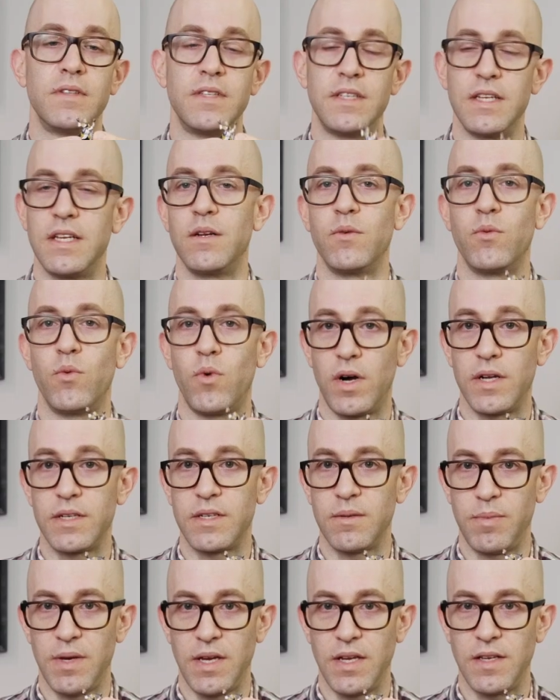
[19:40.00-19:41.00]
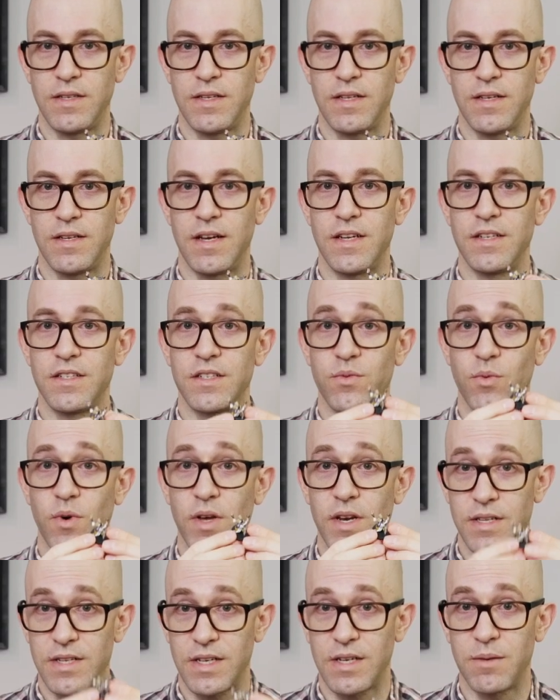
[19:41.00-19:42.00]
didn't want to paint it. I just
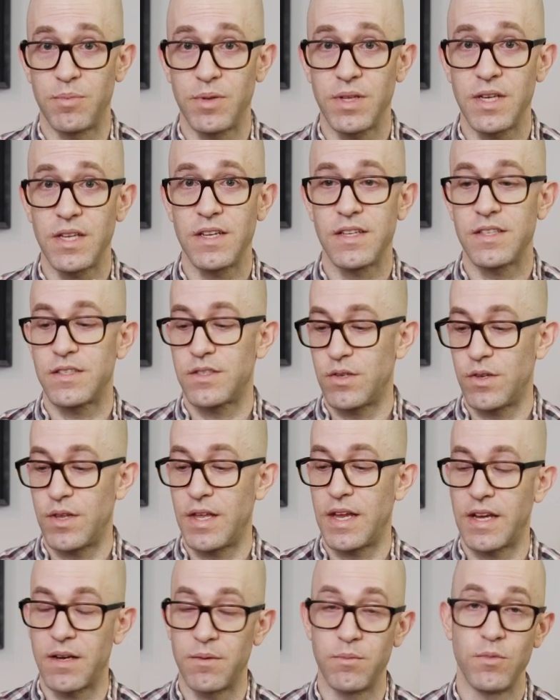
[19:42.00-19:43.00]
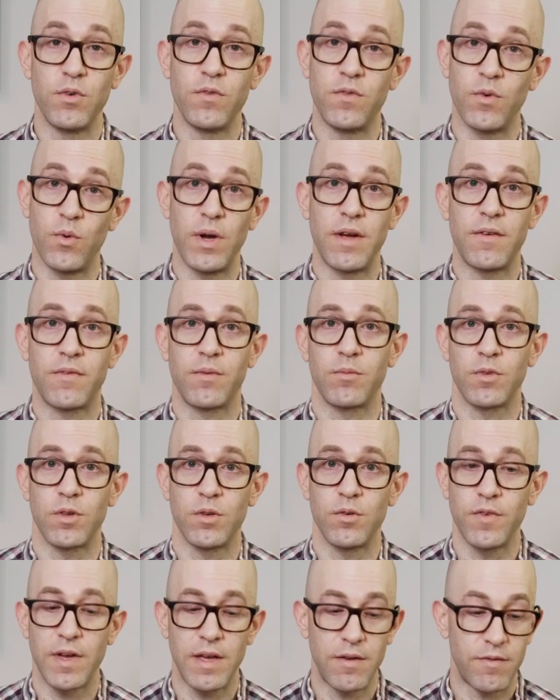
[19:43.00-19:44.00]
wanted to complete it so that I could move away from
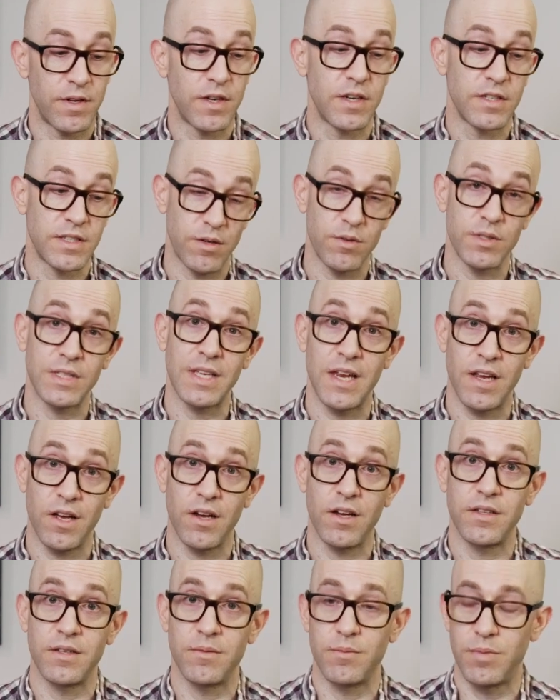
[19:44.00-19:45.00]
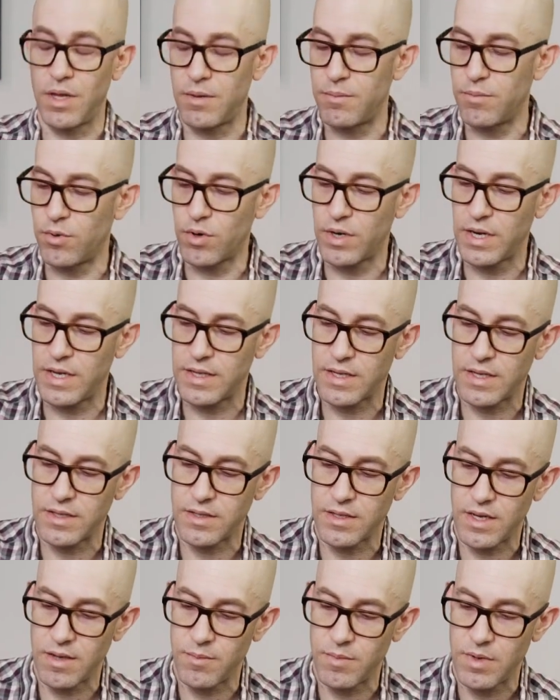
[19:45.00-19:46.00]
Gloomhaven because I was getting onto Bloodborne at that
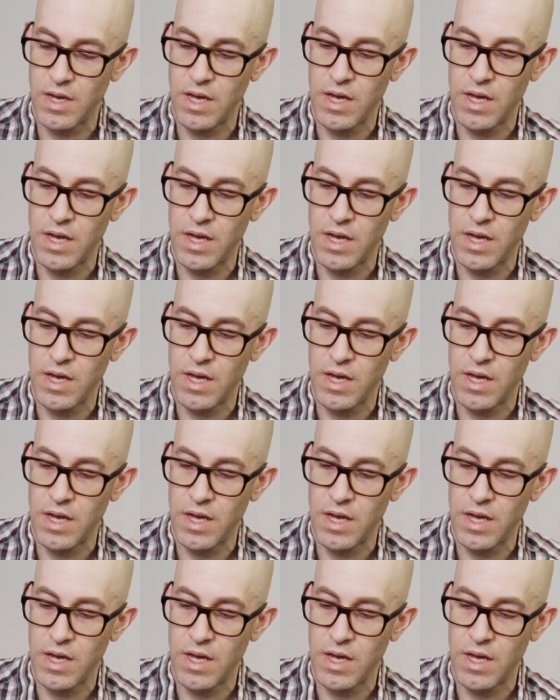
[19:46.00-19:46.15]
time.